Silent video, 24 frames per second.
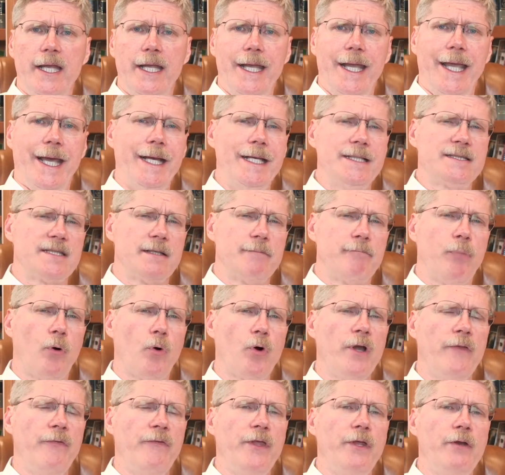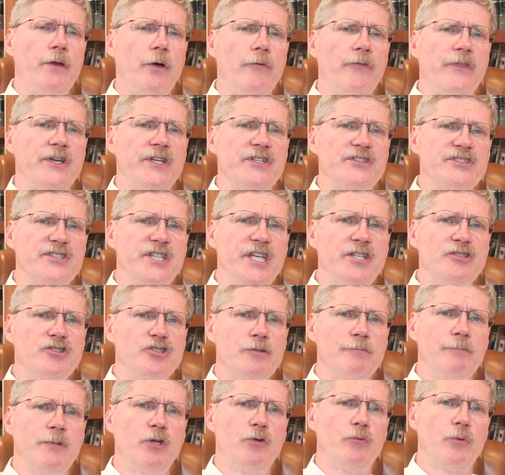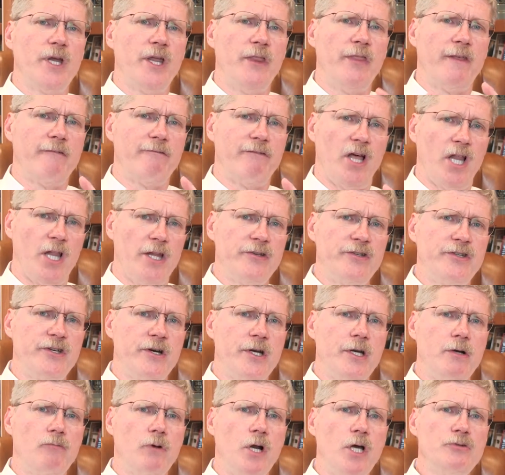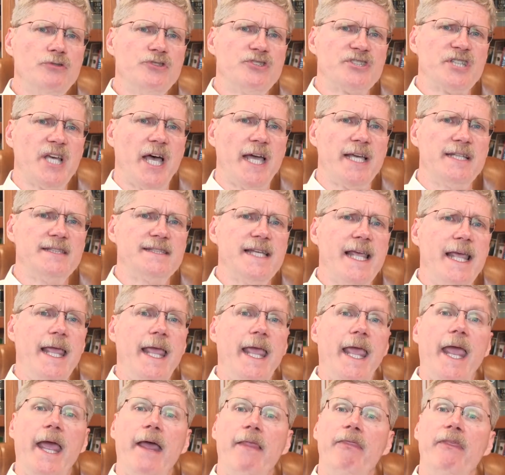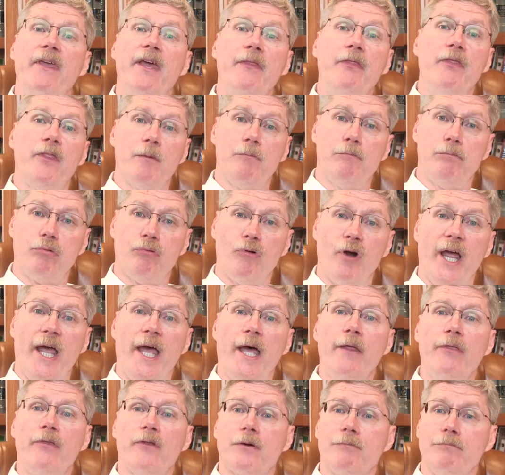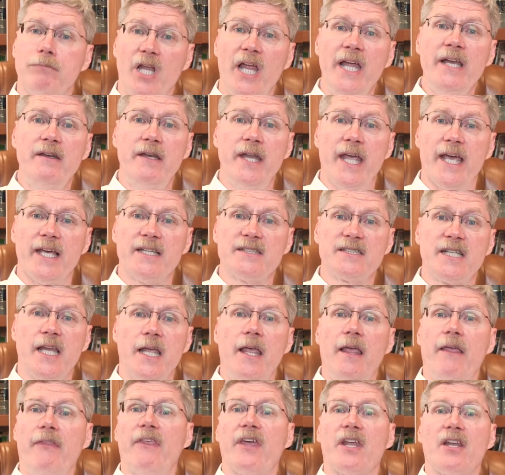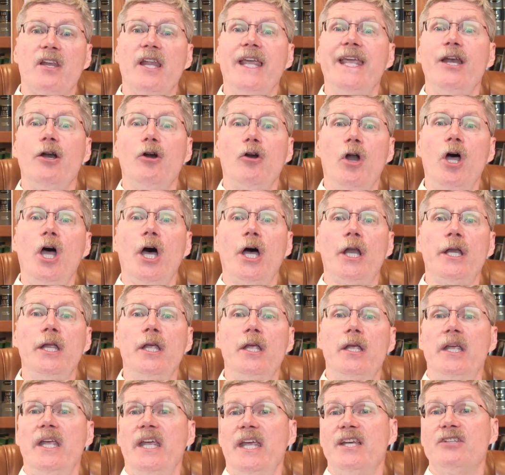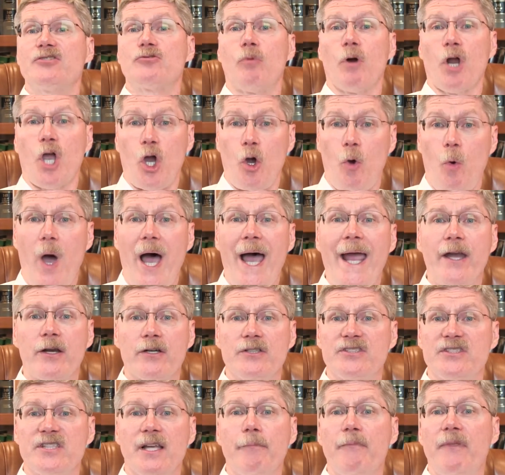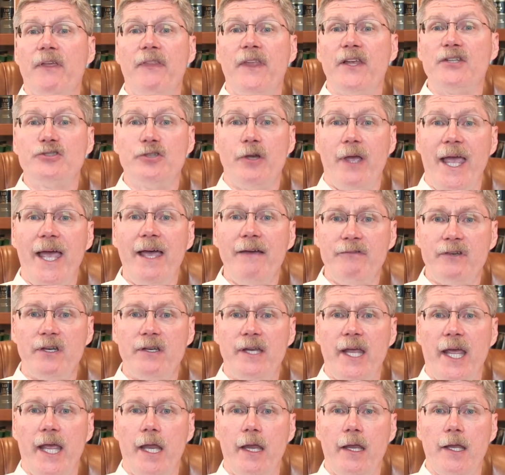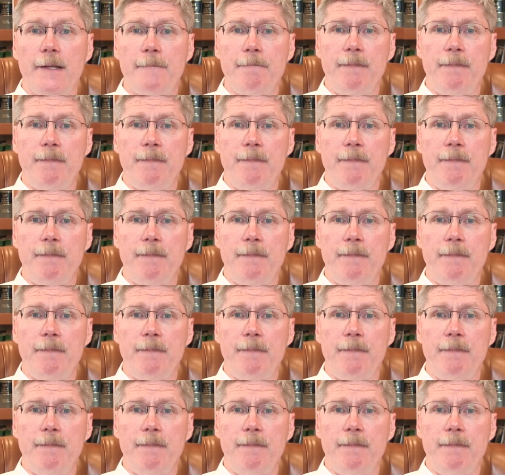And it's important that you know the distinction between the voluntary roadsides and then the breath or blood test that later on is required, something that you have to take.